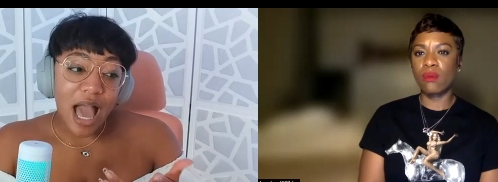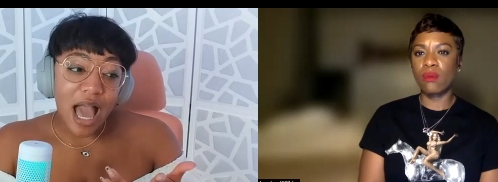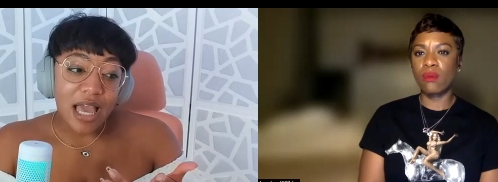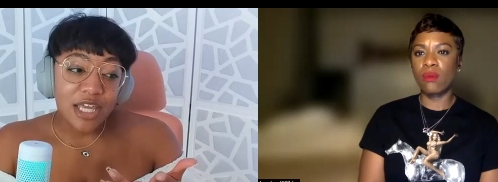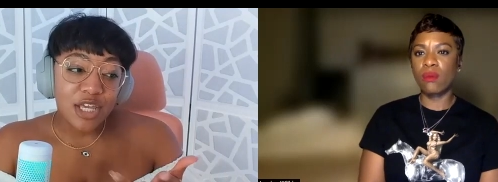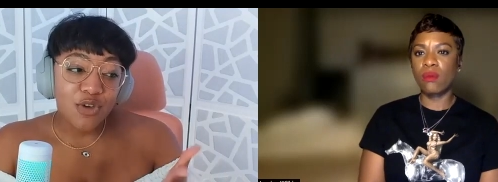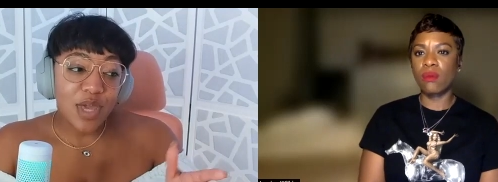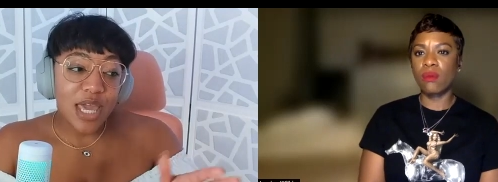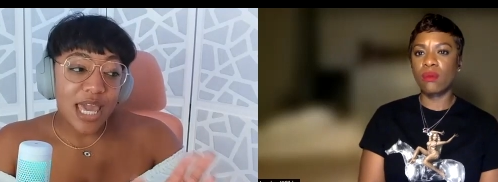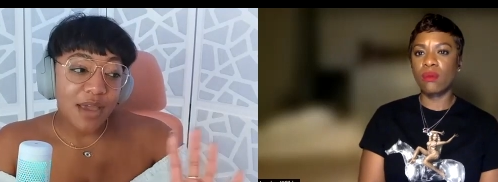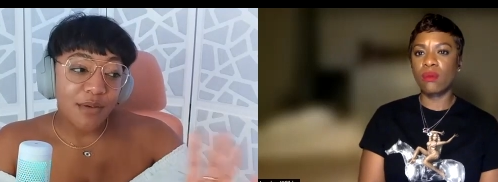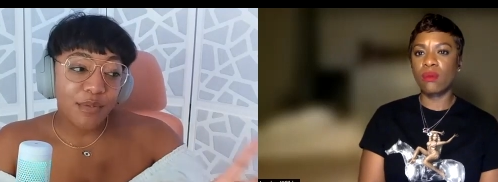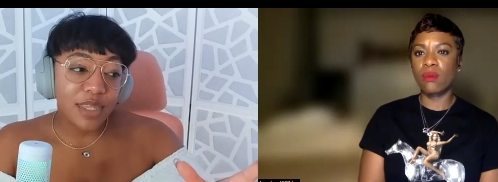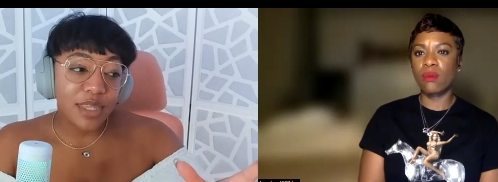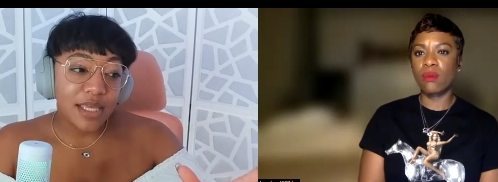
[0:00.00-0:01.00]
Speaker 1: you can't
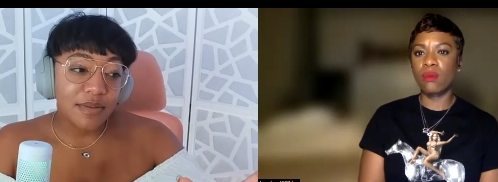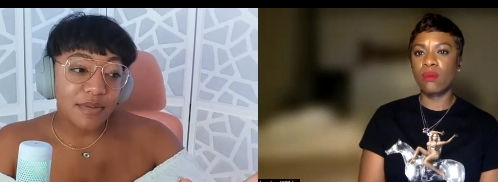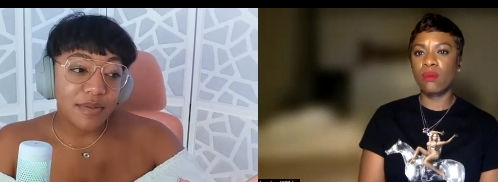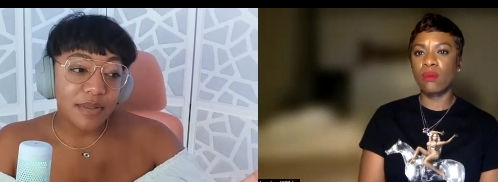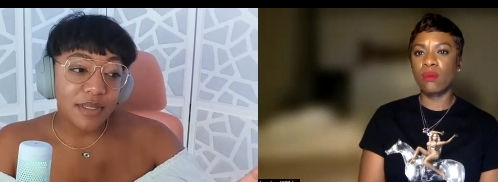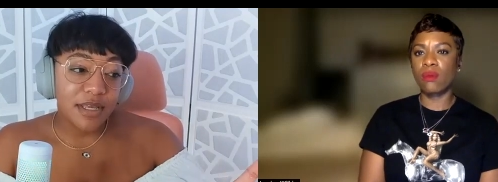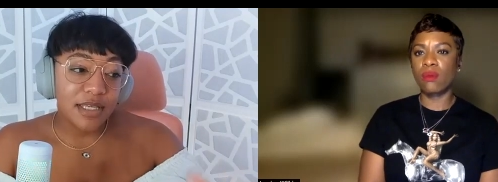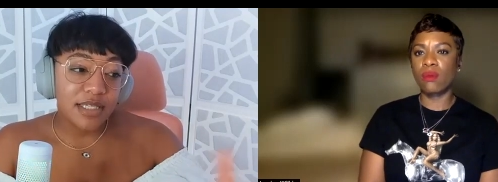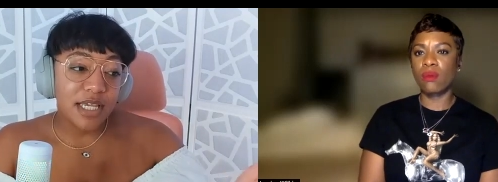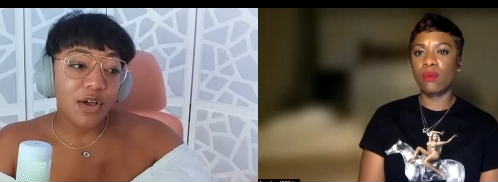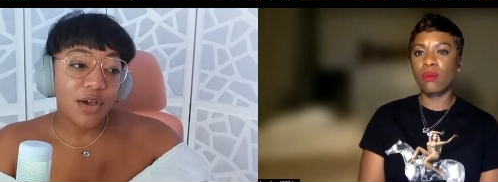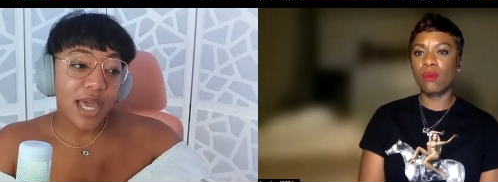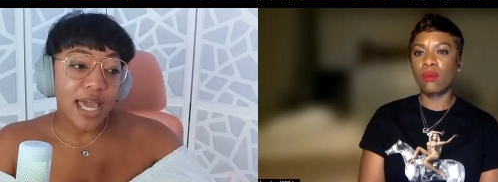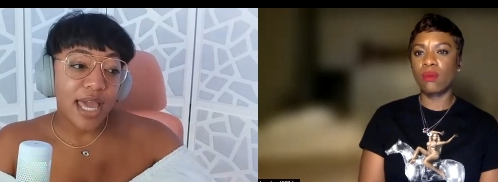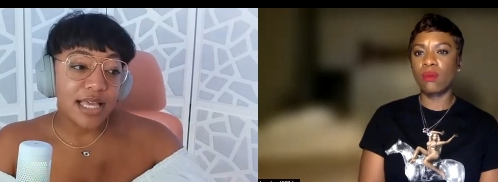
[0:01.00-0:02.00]
really it's like
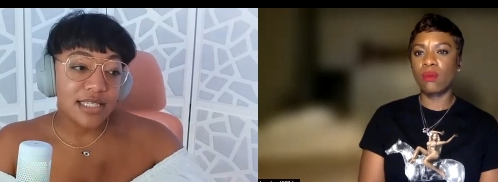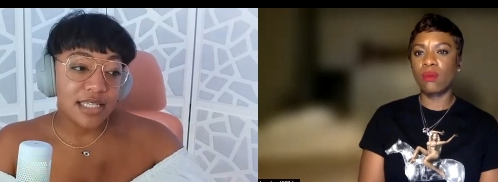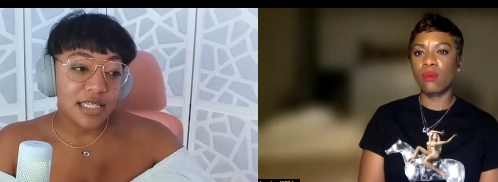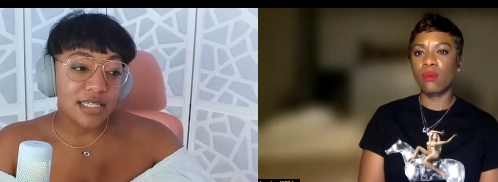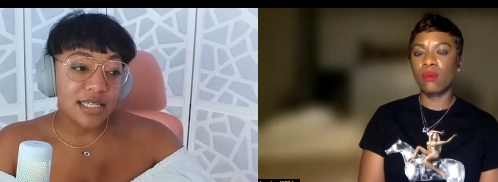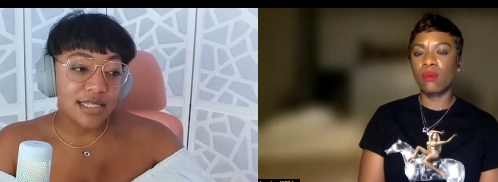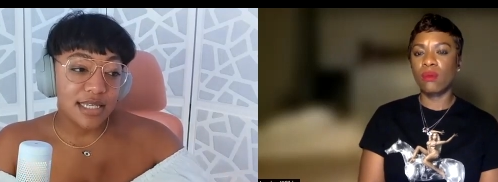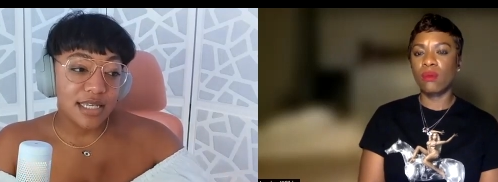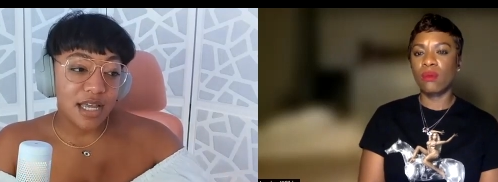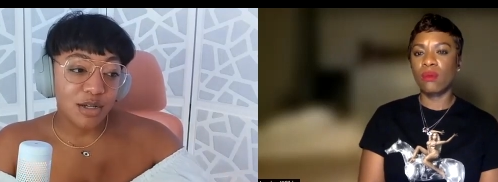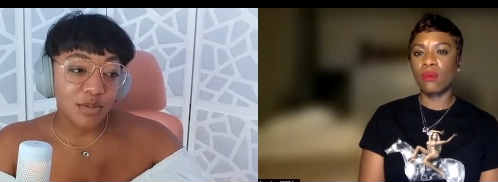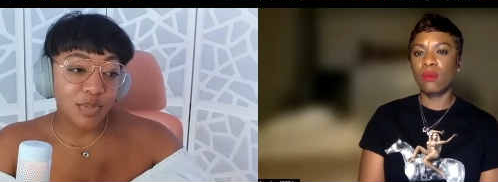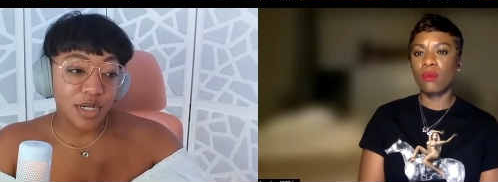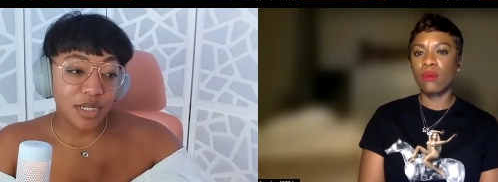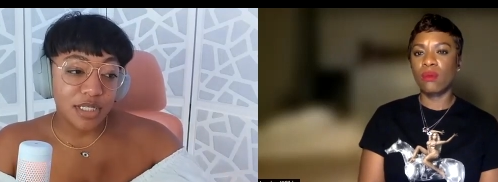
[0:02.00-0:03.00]
okay i see this as a young
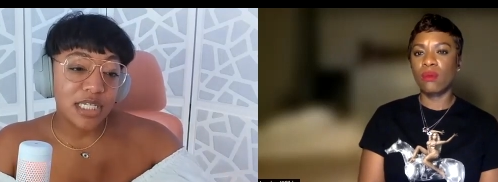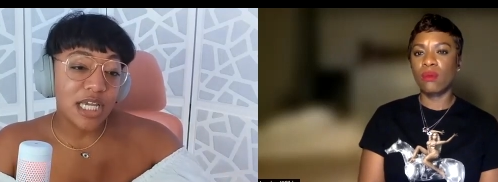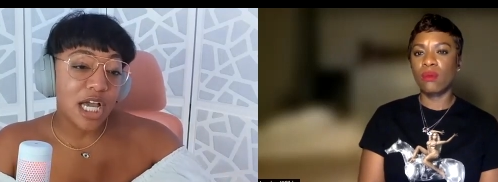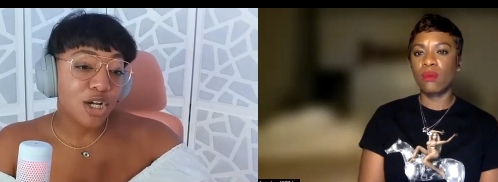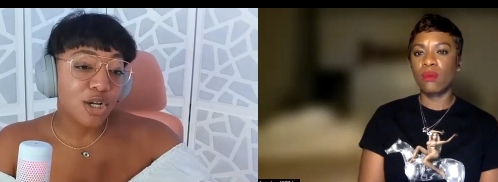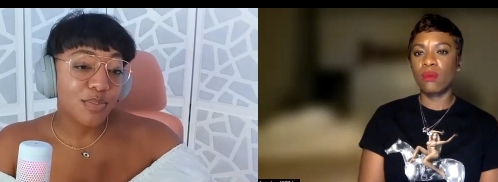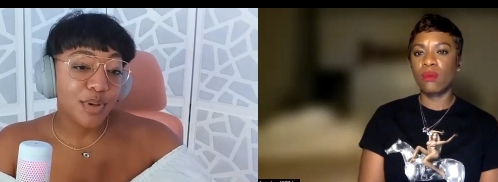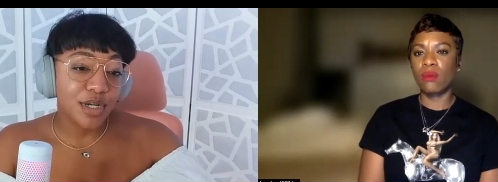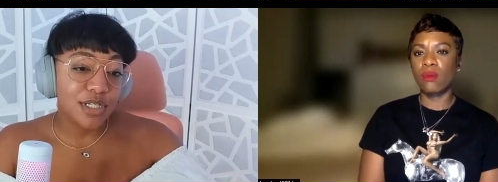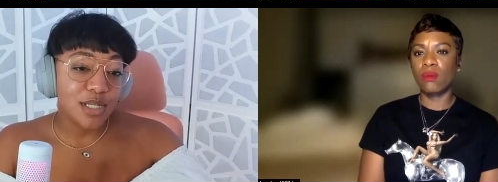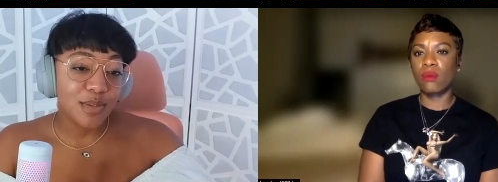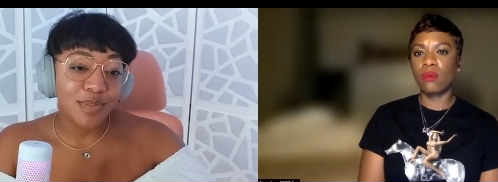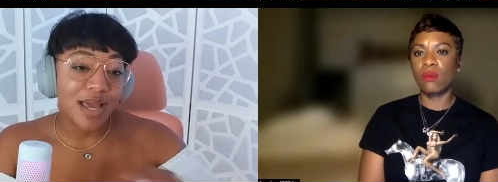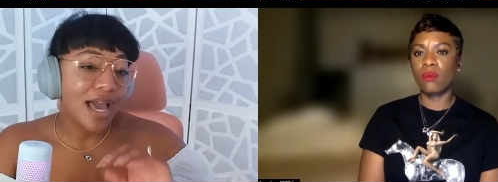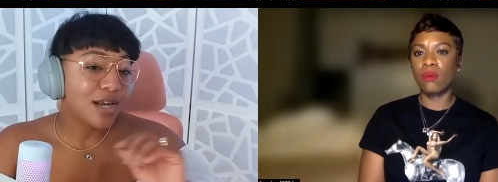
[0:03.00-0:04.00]
per- younger person
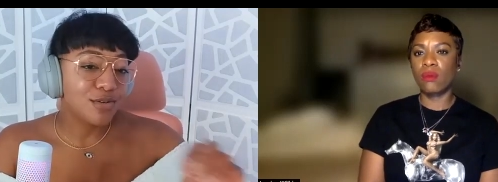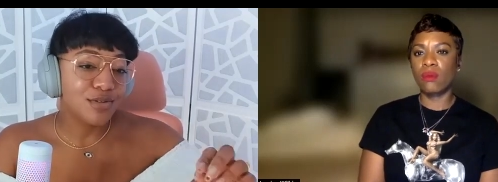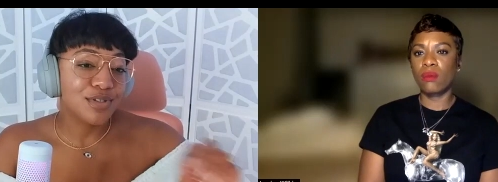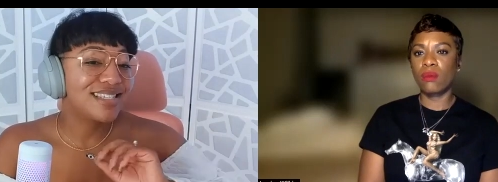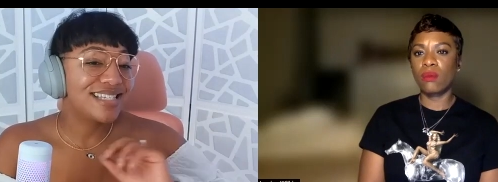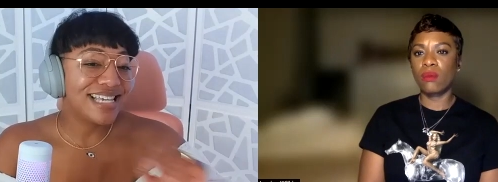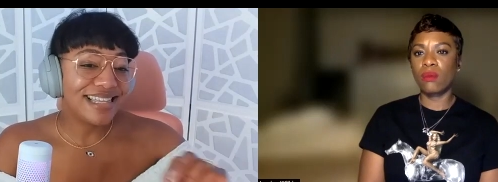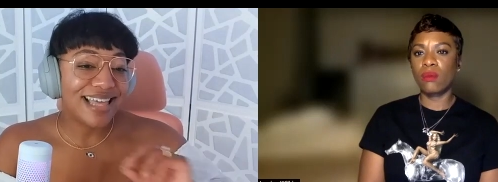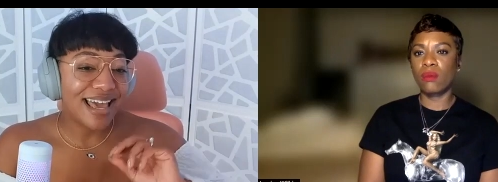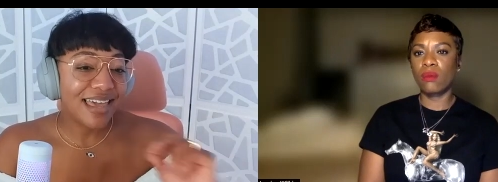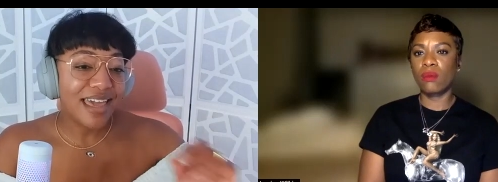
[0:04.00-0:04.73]
but i don't see that